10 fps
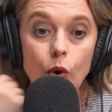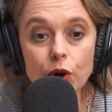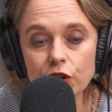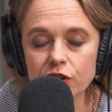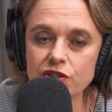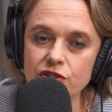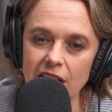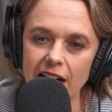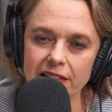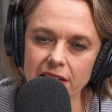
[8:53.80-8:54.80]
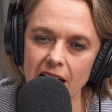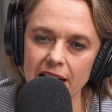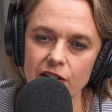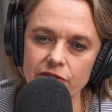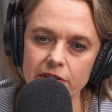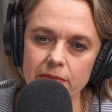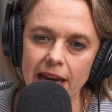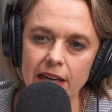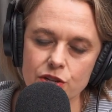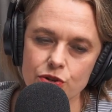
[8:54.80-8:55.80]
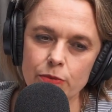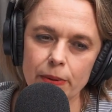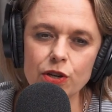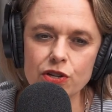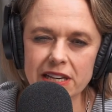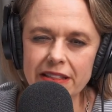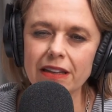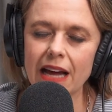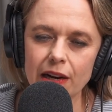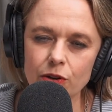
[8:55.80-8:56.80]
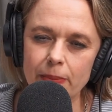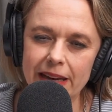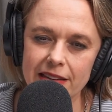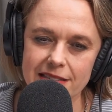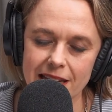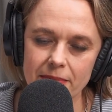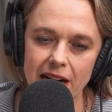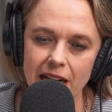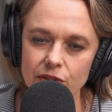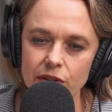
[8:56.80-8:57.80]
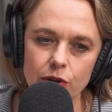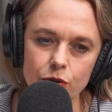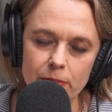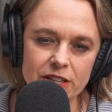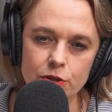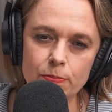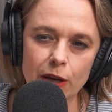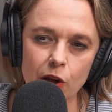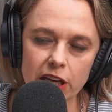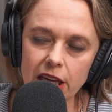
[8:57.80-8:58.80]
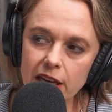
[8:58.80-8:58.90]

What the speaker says: Or you can just cut the lining off and make it short. But usually the lining will be in the same colour and it'll be too blocky.